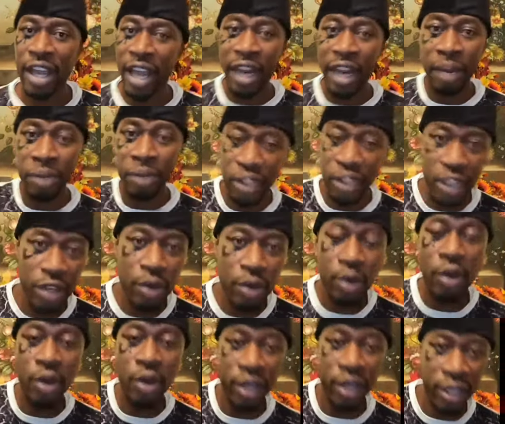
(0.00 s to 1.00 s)
and I'm still
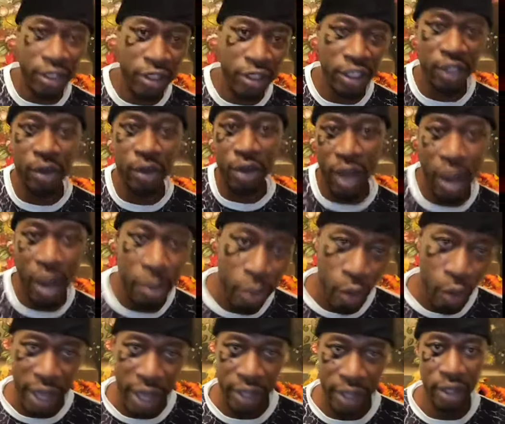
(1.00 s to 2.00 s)
going to continue to
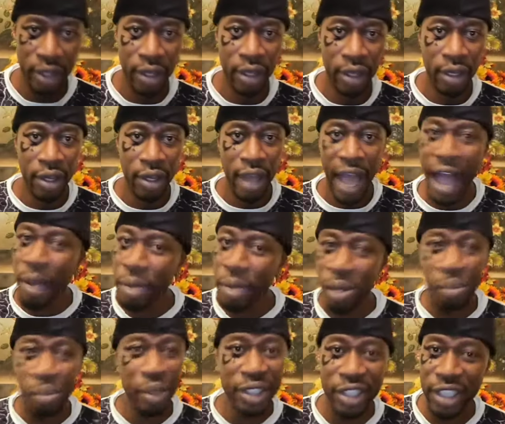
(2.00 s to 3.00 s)
upgrade. I'll be
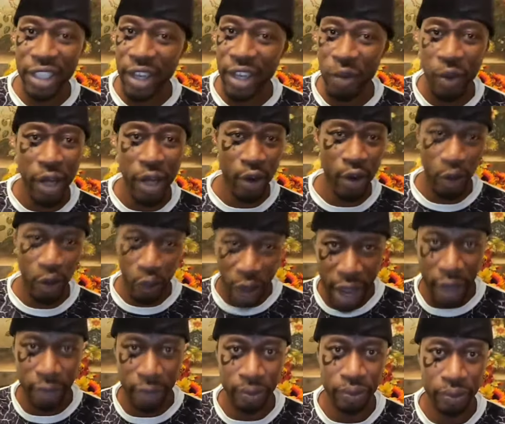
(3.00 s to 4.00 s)
busy and running
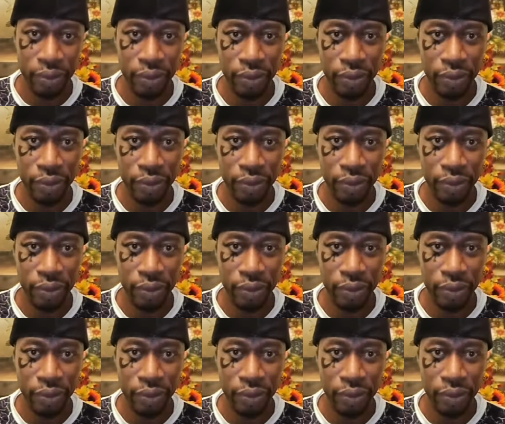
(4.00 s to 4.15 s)
around.